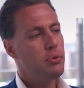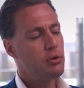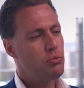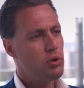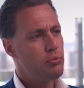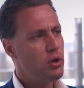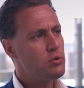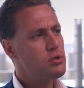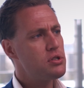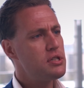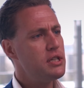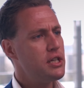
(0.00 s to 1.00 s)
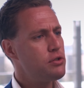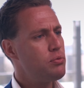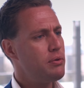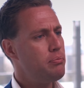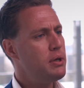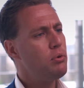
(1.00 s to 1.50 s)
But what we also see is
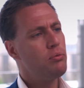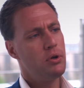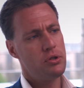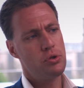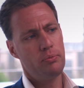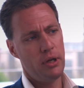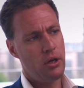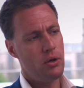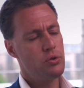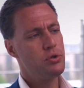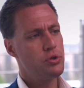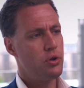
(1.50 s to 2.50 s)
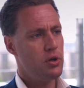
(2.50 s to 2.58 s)
when people wants to be closer to